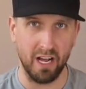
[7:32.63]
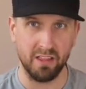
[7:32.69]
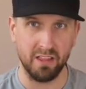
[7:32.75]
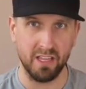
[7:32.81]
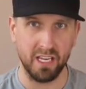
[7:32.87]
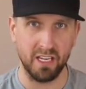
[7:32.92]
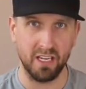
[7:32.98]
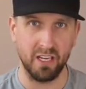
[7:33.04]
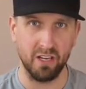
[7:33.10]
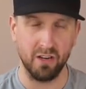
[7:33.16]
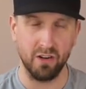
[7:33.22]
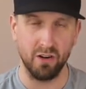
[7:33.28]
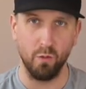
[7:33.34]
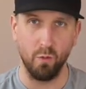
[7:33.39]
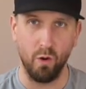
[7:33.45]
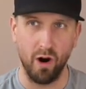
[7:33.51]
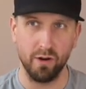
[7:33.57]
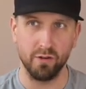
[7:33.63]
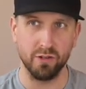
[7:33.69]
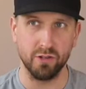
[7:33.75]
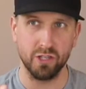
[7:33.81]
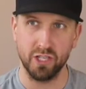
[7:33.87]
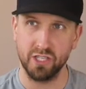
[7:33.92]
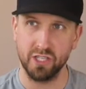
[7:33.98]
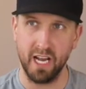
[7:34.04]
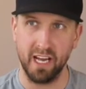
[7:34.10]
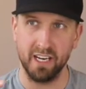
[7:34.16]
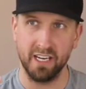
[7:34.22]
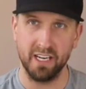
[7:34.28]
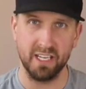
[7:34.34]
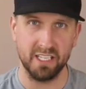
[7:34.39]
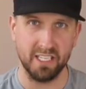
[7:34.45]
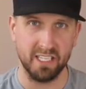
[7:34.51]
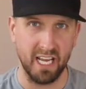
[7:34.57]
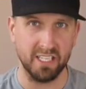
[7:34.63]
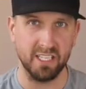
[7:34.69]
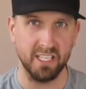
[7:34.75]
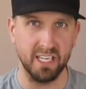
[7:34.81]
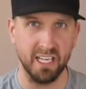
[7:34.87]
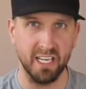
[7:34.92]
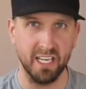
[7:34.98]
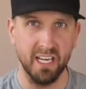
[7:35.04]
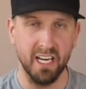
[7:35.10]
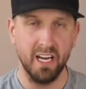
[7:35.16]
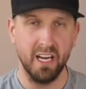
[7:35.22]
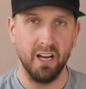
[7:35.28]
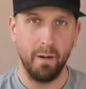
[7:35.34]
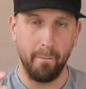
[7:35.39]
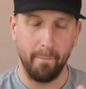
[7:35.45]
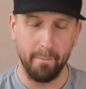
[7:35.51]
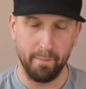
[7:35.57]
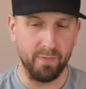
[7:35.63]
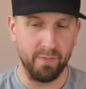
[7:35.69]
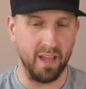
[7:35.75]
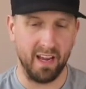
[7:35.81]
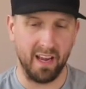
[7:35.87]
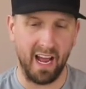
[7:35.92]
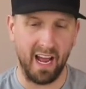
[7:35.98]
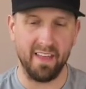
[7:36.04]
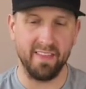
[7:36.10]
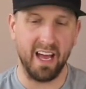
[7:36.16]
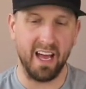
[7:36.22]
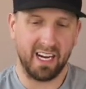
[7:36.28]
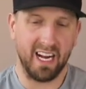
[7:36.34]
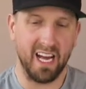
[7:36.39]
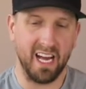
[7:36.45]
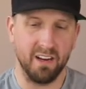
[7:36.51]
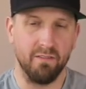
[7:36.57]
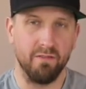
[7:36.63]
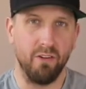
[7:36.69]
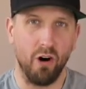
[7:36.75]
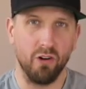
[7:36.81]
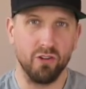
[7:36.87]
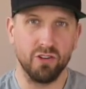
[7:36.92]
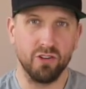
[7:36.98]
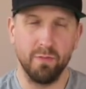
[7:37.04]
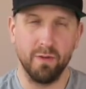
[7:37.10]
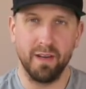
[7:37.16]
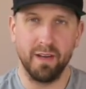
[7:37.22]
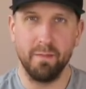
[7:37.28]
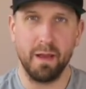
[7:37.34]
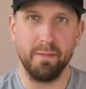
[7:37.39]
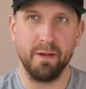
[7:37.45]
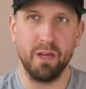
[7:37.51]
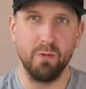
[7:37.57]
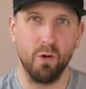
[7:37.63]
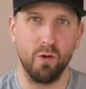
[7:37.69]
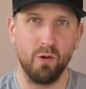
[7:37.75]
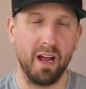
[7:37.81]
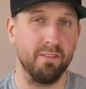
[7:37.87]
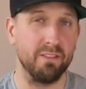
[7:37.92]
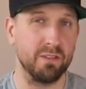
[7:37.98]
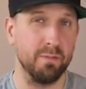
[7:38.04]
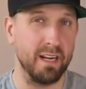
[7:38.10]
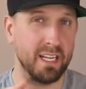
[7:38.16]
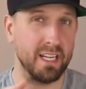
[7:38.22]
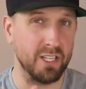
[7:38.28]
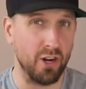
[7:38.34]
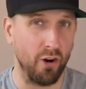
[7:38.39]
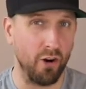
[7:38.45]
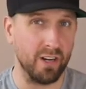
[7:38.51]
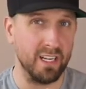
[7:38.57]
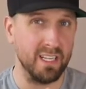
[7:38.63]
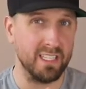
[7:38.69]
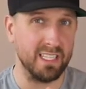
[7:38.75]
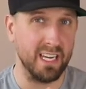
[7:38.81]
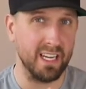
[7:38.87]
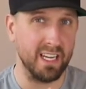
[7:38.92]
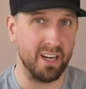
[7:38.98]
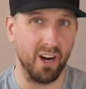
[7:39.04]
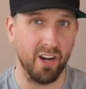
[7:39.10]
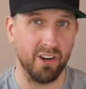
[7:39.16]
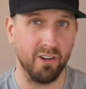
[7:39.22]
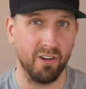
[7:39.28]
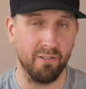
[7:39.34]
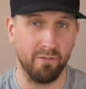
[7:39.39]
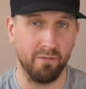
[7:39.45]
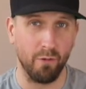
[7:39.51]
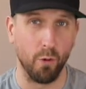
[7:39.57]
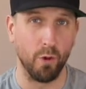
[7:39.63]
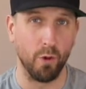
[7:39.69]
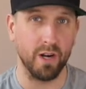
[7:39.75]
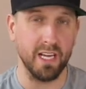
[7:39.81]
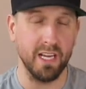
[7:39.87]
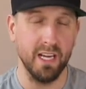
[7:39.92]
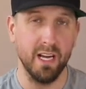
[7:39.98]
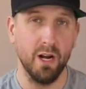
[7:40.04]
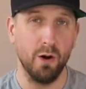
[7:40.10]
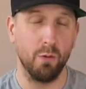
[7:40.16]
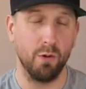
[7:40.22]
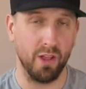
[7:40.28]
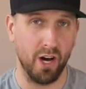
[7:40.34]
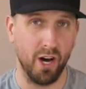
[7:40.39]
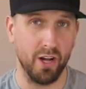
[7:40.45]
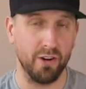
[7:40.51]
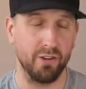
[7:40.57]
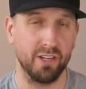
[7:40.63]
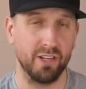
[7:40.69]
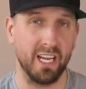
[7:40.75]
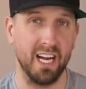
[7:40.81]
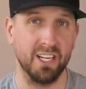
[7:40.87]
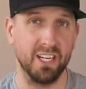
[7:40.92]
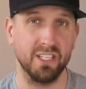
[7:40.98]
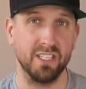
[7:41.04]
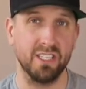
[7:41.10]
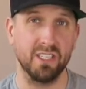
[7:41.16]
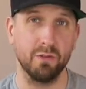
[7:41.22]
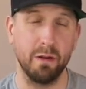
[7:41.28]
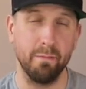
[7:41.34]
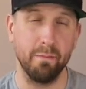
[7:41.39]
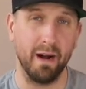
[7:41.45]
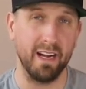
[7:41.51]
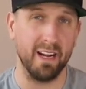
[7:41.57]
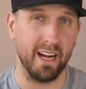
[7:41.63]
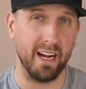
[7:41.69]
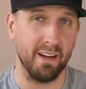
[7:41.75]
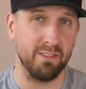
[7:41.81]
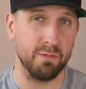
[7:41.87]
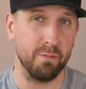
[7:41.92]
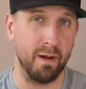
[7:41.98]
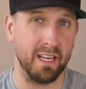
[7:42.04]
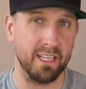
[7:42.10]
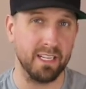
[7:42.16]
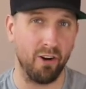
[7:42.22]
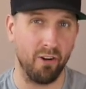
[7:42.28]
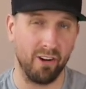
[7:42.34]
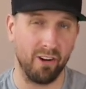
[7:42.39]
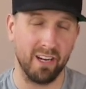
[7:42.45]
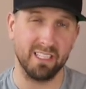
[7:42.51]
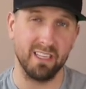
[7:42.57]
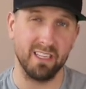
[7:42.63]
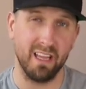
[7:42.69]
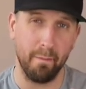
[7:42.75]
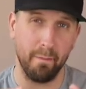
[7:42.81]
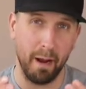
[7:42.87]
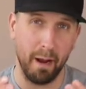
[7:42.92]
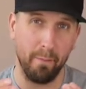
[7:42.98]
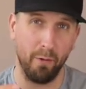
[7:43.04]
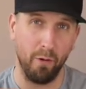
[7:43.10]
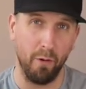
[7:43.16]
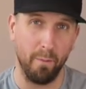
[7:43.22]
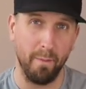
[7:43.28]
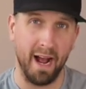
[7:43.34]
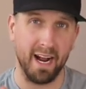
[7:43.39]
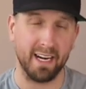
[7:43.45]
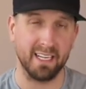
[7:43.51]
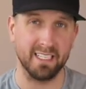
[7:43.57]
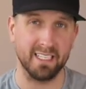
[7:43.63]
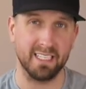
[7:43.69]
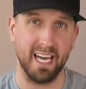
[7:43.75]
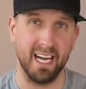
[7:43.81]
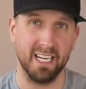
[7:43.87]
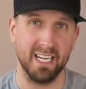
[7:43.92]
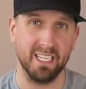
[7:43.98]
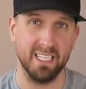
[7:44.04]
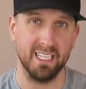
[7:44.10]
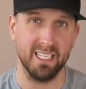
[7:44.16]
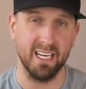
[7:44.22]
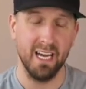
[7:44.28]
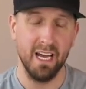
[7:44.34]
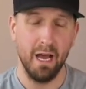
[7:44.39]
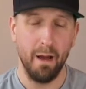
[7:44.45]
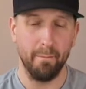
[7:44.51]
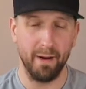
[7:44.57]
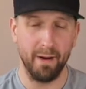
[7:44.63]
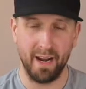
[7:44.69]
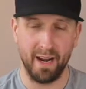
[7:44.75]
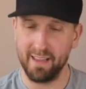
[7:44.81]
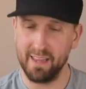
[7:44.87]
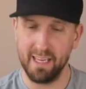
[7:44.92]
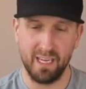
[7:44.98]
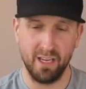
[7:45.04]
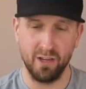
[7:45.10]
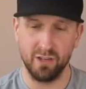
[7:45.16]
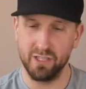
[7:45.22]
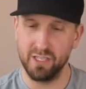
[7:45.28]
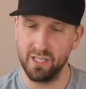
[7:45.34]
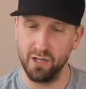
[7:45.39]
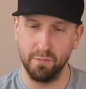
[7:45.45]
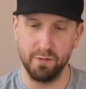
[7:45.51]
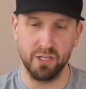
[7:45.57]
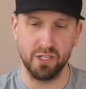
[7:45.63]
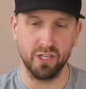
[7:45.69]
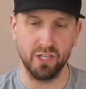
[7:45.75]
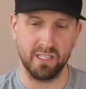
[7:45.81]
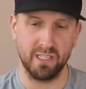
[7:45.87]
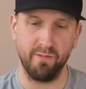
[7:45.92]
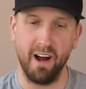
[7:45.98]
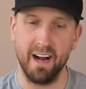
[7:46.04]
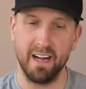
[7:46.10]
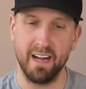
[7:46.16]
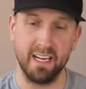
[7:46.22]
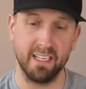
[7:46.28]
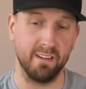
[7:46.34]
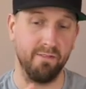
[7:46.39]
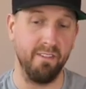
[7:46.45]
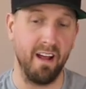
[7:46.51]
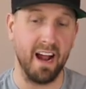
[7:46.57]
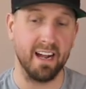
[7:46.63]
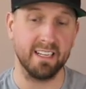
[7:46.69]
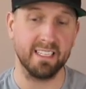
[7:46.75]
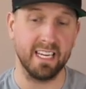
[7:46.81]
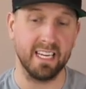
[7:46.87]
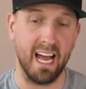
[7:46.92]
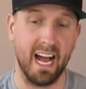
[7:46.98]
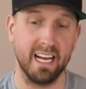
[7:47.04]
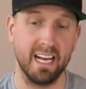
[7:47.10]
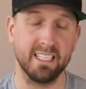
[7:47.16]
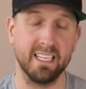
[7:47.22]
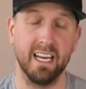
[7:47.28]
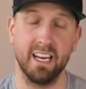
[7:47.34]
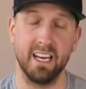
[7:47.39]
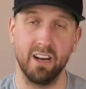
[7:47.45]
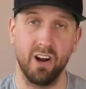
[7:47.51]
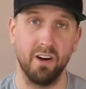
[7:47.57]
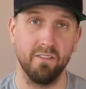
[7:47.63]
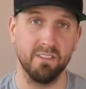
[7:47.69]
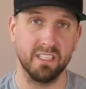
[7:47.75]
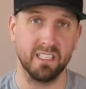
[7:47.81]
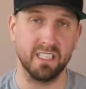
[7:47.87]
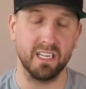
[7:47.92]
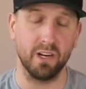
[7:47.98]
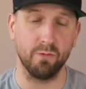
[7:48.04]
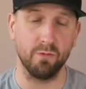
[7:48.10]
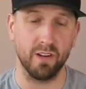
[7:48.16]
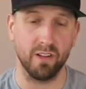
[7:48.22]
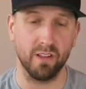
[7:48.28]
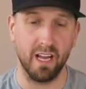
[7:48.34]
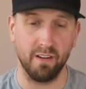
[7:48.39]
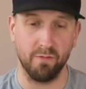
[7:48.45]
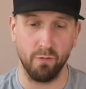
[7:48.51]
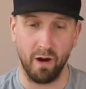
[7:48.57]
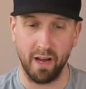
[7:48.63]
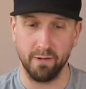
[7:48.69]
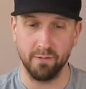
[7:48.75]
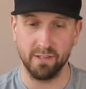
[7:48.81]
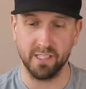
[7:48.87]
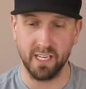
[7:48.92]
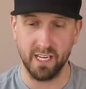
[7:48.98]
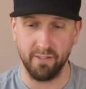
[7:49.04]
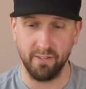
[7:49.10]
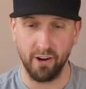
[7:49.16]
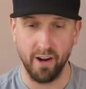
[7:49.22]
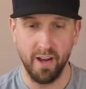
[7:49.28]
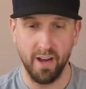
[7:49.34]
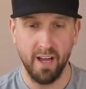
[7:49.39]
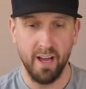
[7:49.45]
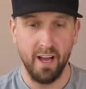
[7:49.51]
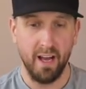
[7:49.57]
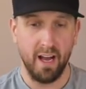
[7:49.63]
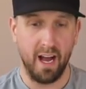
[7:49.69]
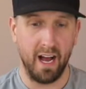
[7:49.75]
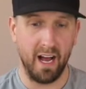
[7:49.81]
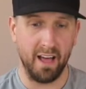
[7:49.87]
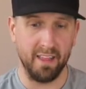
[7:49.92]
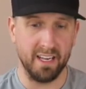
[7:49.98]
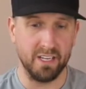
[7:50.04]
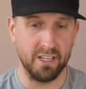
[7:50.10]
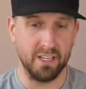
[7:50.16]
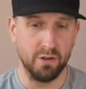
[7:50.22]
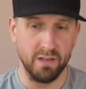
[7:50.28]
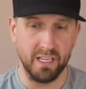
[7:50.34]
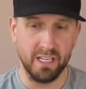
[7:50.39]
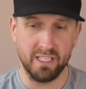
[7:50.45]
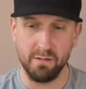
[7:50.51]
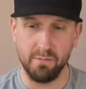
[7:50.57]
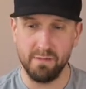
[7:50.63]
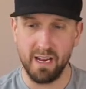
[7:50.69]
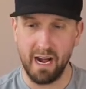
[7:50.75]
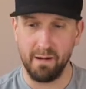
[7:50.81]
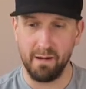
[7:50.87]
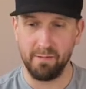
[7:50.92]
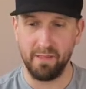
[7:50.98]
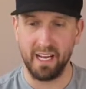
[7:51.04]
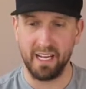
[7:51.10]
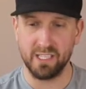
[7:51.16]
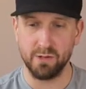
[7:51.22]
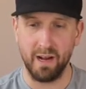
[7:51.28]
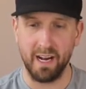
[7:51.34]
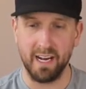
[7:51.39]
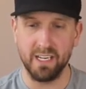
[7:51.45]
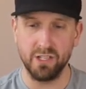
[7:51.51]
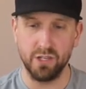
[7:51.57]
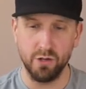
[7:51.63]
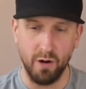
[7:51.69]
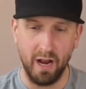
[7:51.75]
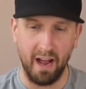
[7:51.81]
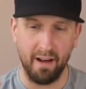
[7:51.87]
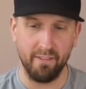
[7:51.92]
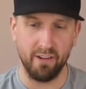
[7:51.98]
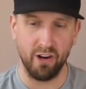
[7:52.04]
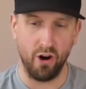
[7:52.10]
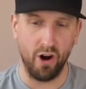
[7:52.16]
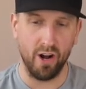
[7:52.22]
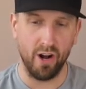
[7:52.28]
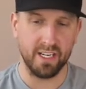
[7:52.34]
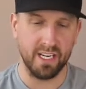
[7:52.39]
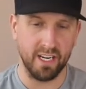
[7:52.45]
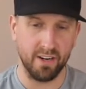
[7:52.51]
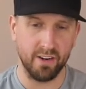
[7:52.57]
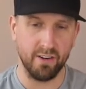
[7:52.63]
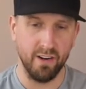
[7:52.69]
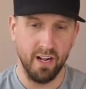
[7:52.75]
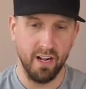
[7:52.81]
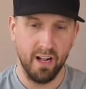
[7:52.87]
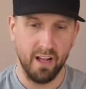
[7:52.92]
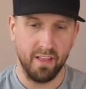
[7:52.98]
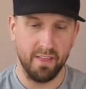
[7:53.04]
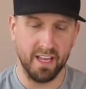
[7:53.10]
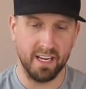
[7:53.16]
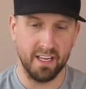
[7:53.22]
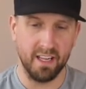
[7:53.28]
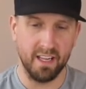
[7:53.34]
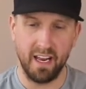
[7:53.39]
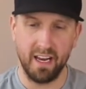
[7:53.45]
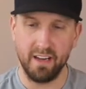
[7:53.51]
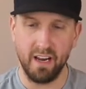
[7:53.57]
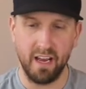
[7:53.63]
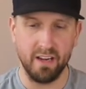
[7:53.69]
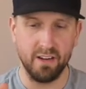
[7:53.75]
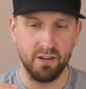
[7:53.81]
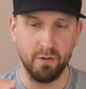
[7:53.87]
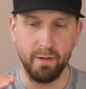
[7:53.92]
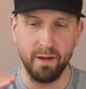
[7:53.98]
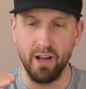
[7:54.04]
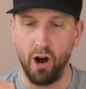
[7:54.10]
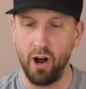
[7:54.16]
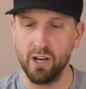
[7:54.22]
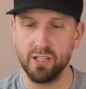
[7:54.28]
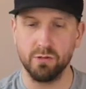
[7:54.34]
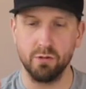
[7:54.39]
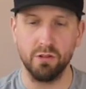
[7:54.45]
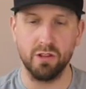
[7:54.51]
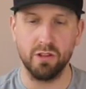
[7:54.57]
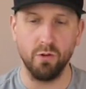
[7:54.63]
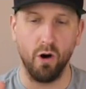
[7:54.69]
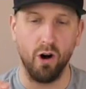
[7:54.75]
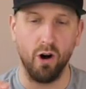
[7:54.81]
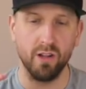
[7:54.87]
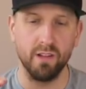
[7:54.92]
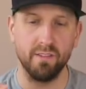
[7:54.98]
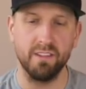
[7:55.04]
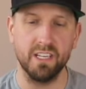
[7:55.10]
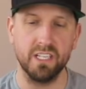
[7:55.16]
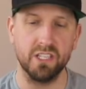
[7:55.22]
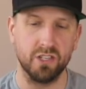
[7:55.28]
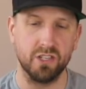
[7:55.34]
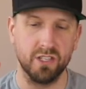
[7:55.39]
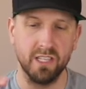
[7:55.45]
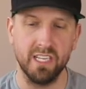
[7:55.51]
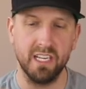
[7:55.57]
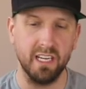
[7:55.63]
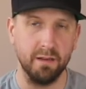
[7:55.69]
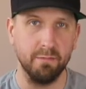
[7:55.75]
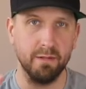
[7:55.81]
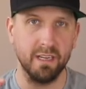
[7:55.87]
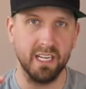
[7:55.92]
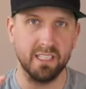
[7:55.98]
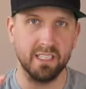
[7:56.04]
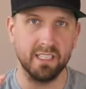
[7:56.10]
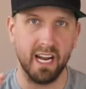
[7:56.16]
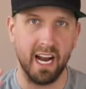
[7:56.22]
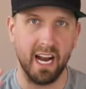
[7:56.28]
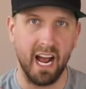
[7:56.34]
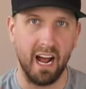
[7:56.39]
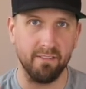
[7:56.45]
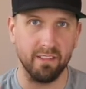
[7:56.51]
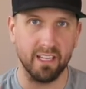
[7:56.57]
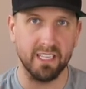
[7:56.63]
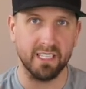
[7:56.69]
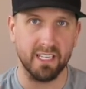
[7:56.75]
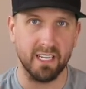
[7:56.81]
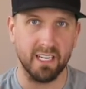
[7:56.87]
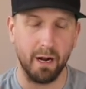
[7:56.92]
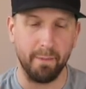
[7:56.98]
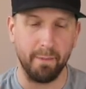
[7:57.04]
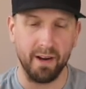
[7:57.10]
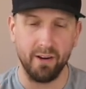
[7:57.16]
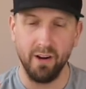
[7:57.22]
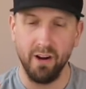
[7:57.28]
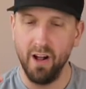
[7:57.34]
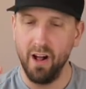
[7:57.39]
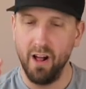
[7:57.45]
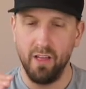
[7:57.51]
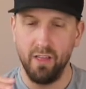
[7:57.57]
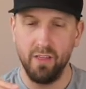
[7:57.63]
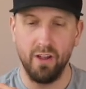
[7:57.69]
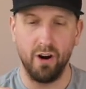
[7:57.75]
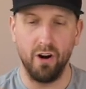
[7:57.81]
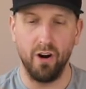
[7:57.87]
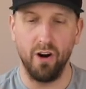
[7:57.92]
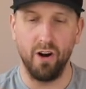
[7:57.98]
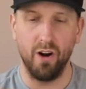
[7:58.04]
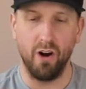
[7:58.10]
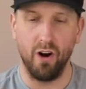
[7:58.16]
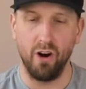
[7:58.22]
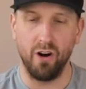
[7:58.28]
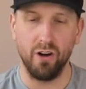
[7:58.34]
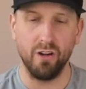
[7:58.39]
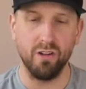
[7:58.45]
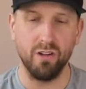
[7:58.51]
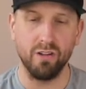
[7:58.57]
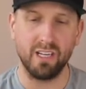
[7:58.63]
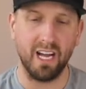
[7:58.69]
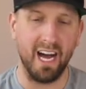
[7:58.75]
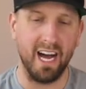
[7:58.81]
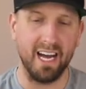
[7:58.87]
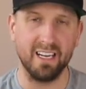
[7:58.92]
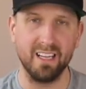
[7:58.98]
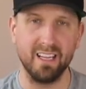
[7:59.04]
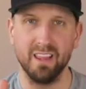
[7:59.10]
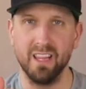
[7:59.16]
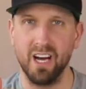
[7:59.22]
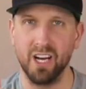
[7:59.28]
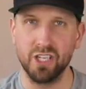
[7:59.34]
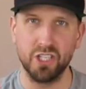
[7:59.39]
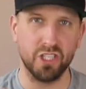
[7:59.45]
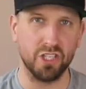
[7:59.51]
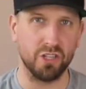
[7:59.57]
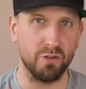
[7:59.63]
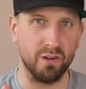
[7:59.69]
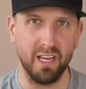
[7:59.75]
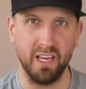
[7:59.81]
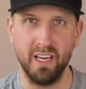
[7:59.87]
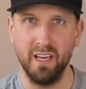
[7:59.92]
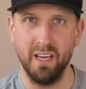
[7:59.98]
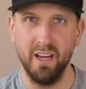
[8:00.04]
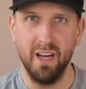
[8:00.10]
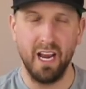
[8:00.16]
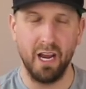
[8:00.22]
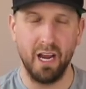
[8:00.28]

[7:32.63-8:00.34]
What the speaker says: I think, you know, Waddle just out of necessity had that kind of volume, and maybe he won't have as many targets. He had 140 with 100 catches, so he might not have as many targets, and that might pull back his catches, but I think he'll still be just fine as a fantasy asset and obviously a real life wide receiver. They do need some depth. That's why I do have it on here. And to be honest with you, all of these team needs that I have listed up here, they're all kind of luxury.